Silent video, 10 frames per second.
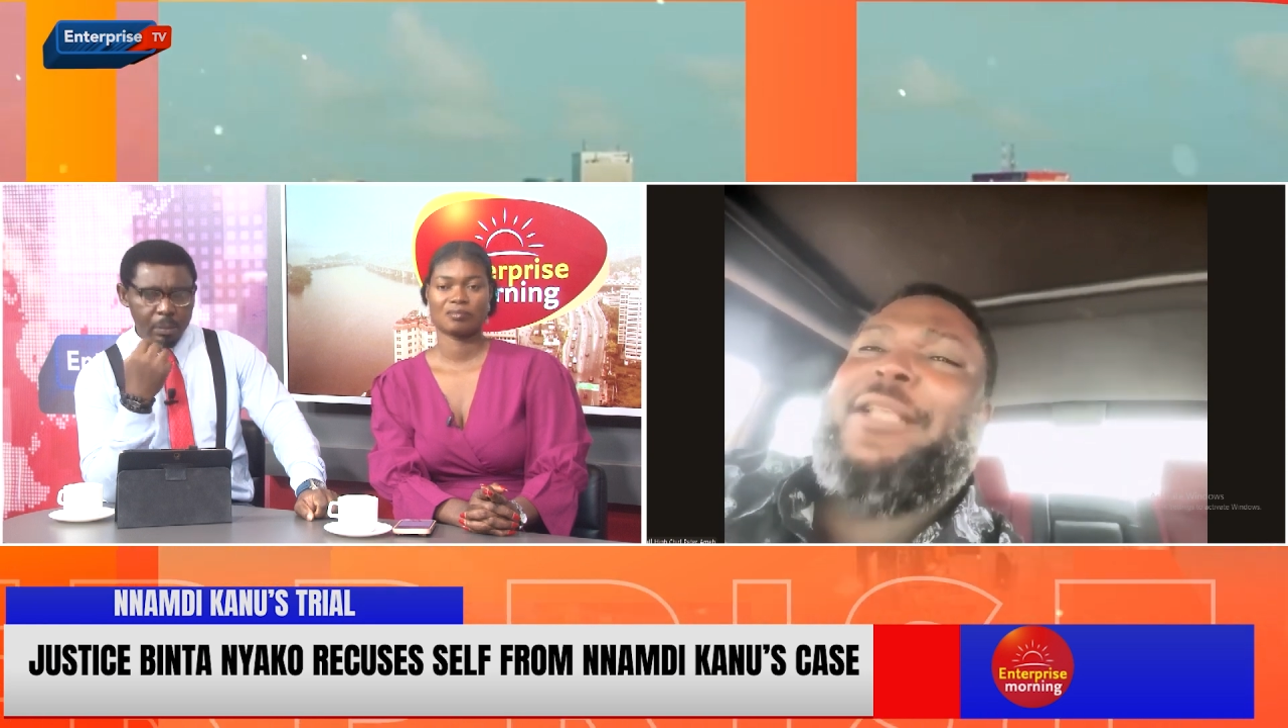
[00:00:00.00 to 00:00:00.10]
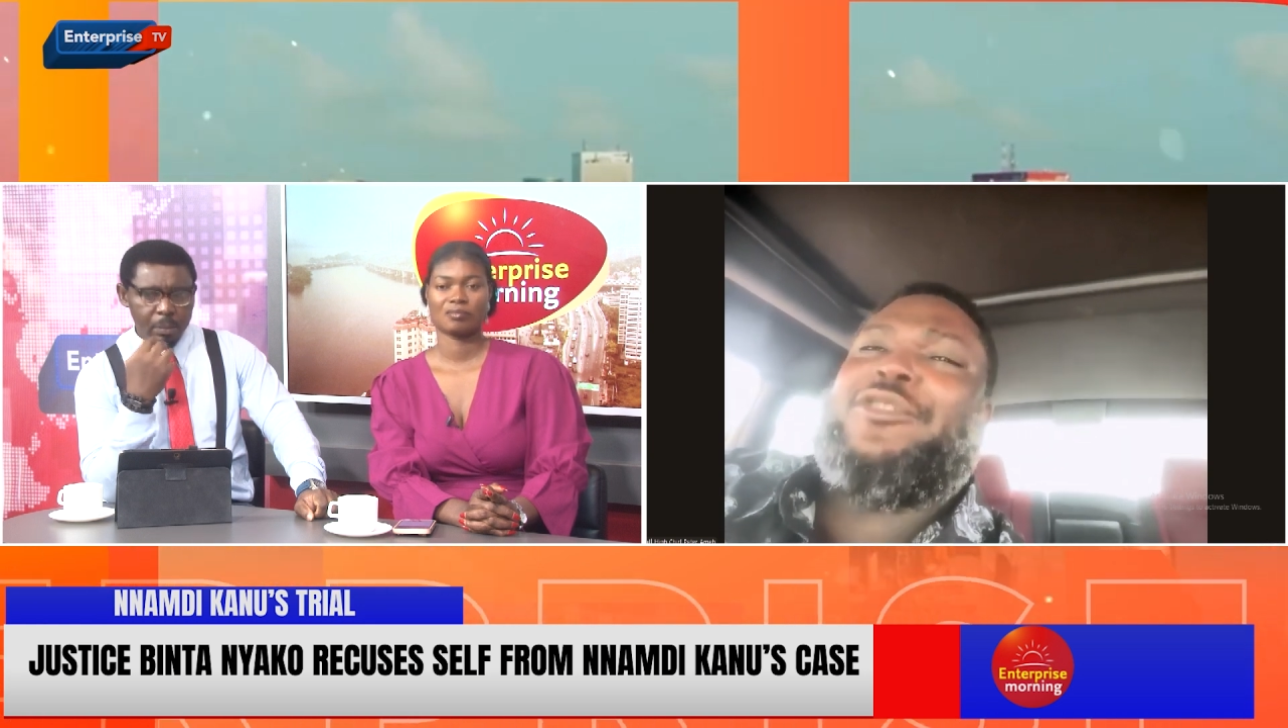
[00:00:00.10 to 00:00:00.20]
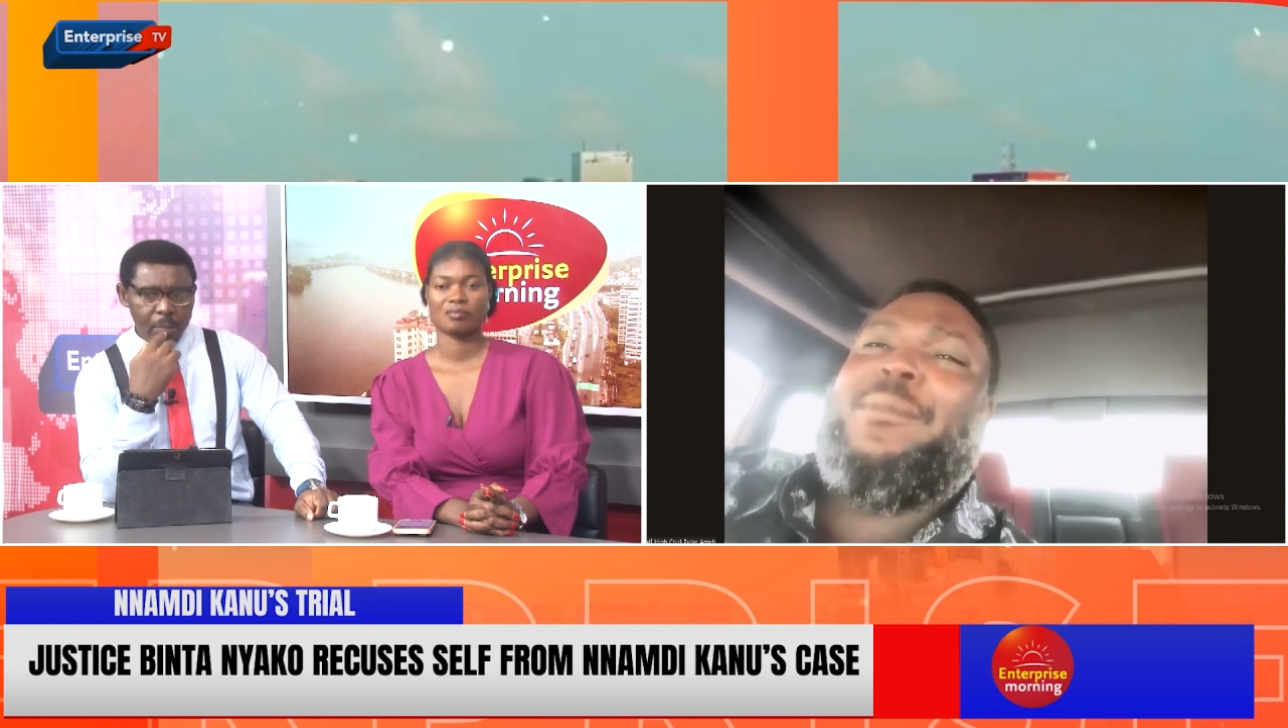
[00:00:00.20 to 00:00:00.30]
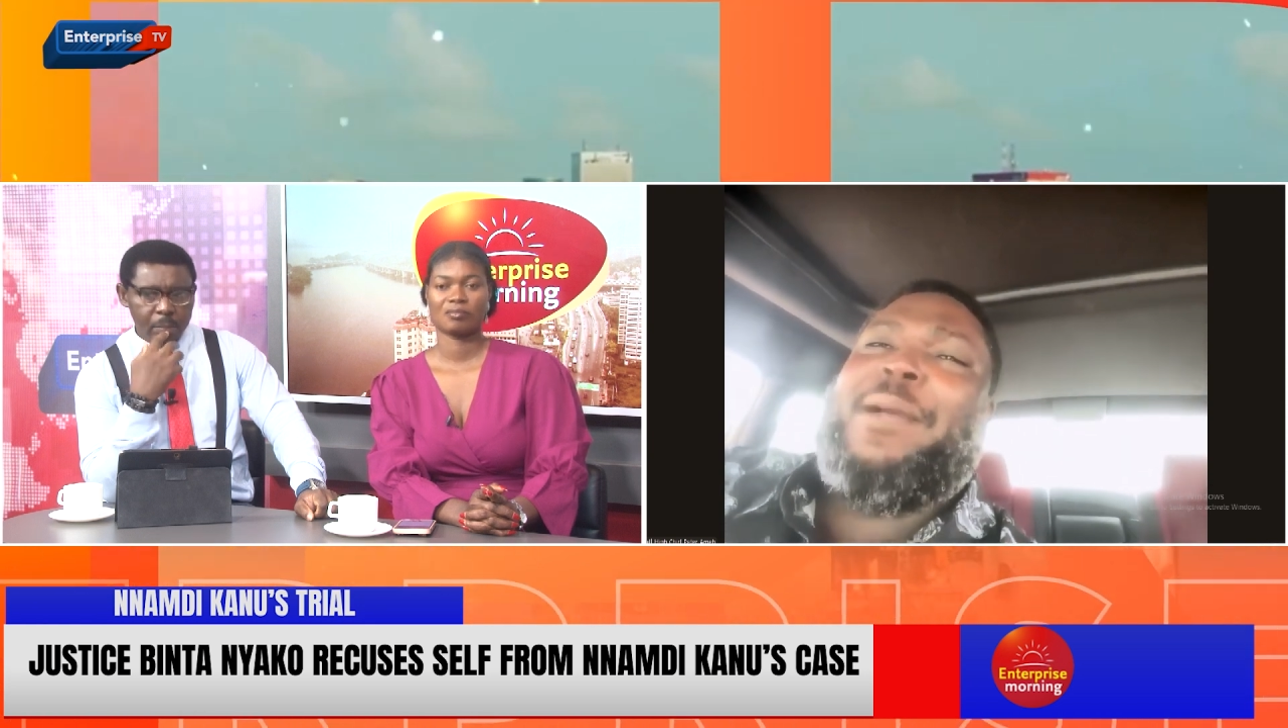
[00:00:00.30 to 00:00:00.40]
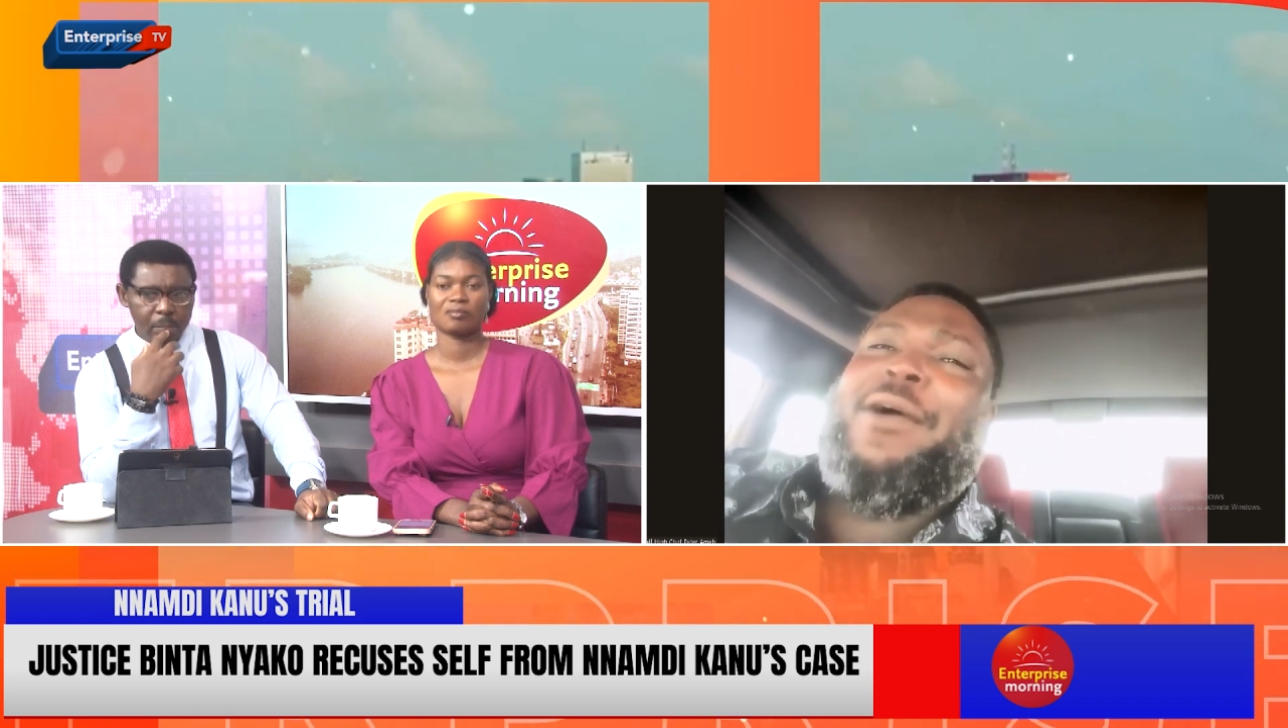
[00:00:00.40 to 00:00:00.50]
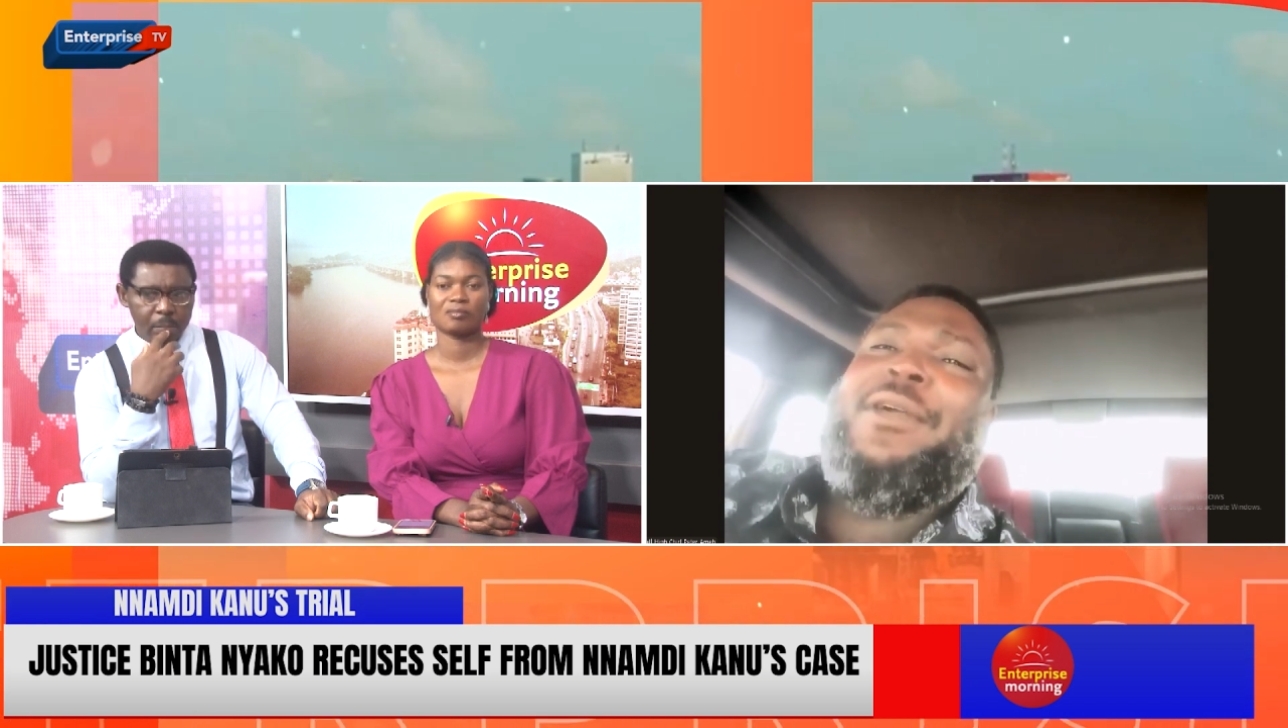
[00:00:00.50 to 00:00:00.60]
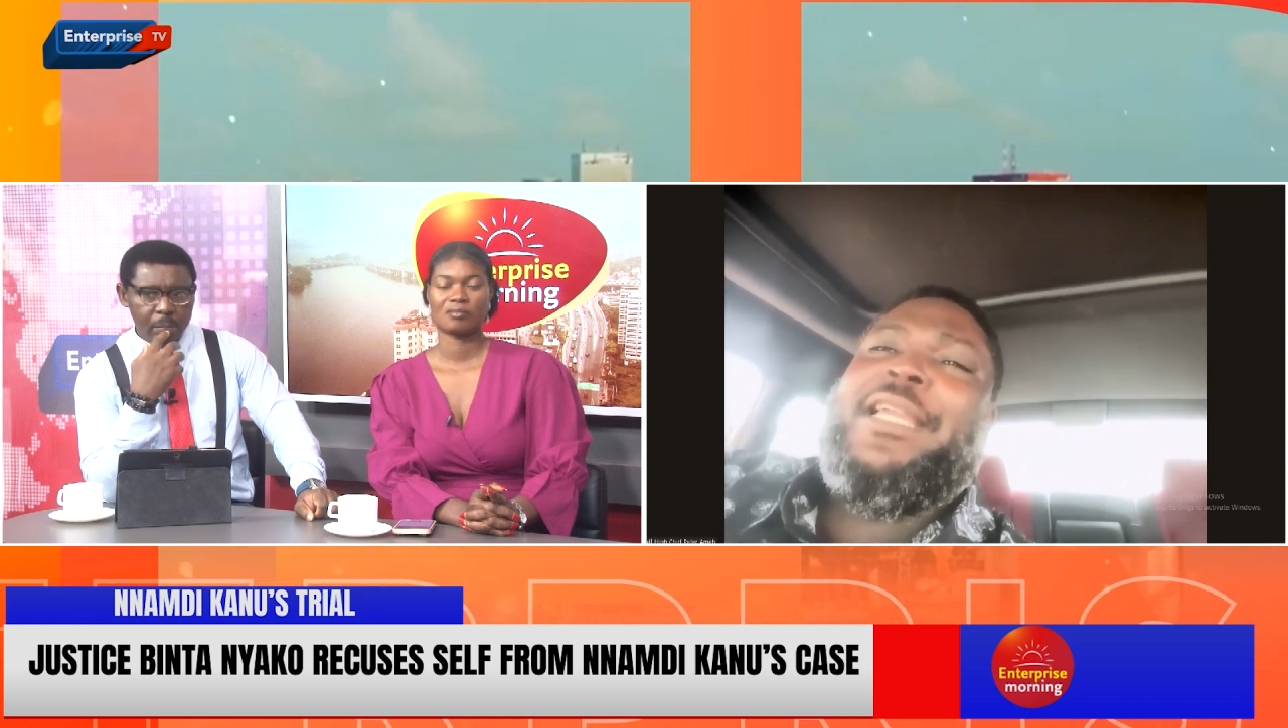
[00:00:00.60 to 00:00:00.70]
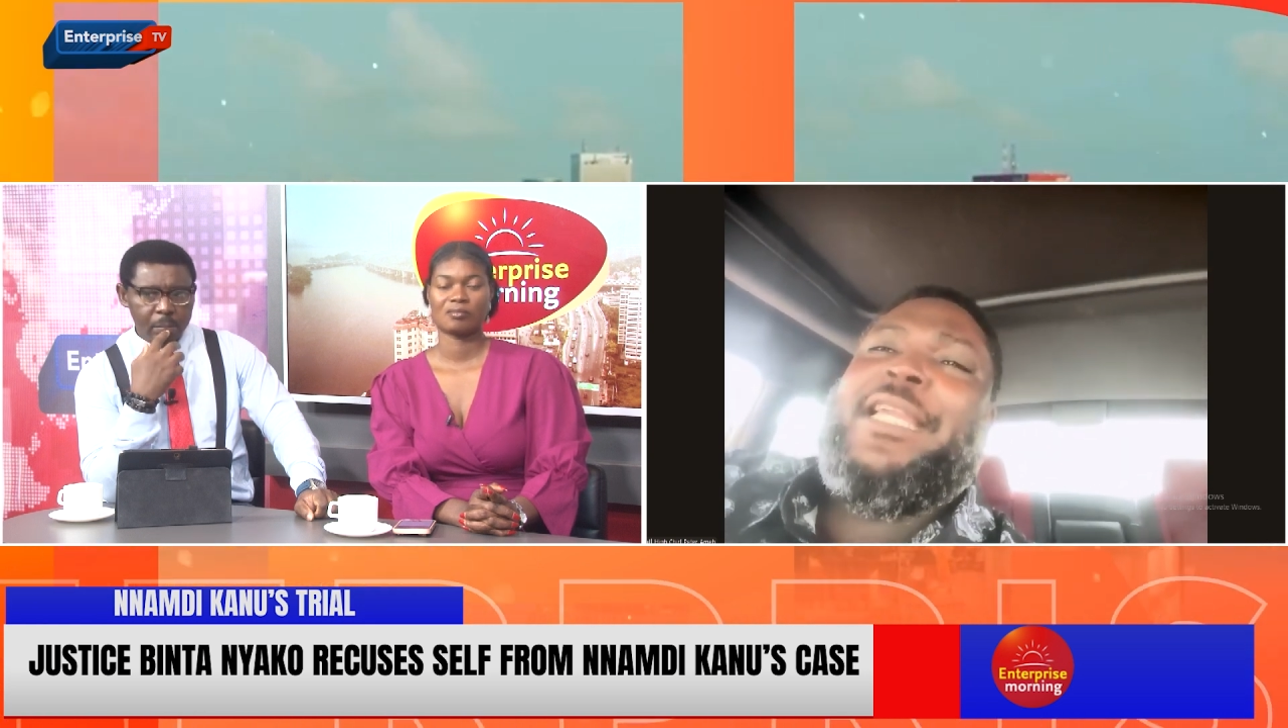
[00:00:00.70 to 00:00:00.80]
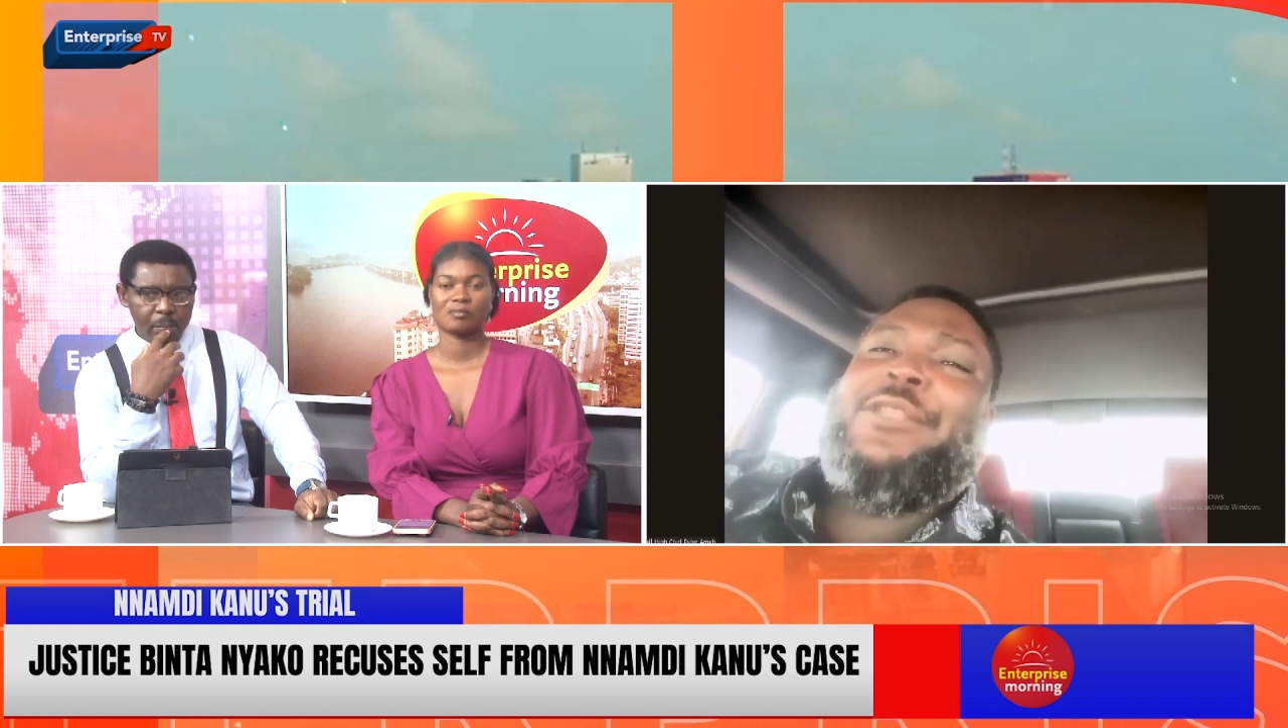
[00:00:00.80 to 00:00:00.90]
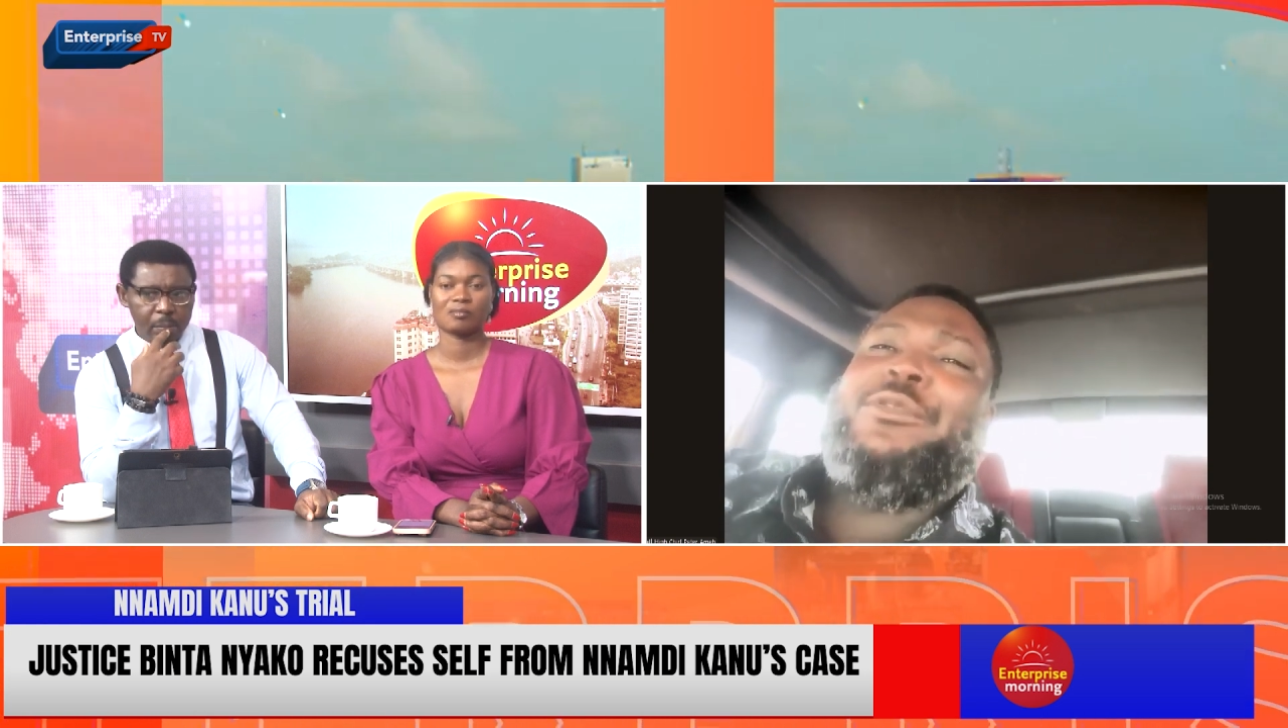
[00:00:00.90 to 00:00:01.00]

somehow